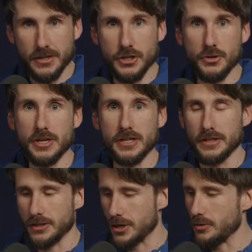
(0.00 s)
you can
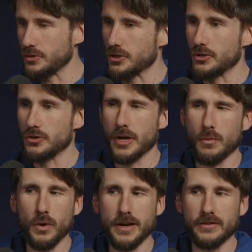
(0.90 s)
go to
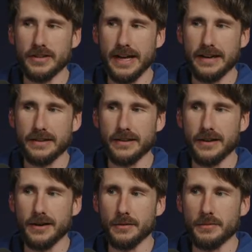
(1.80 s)
and what is that,
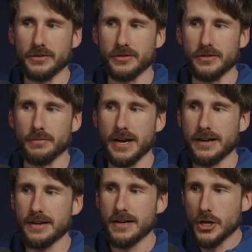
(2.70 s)
uh, Mr.
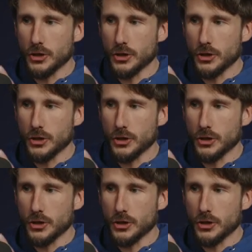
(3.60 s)
Micah?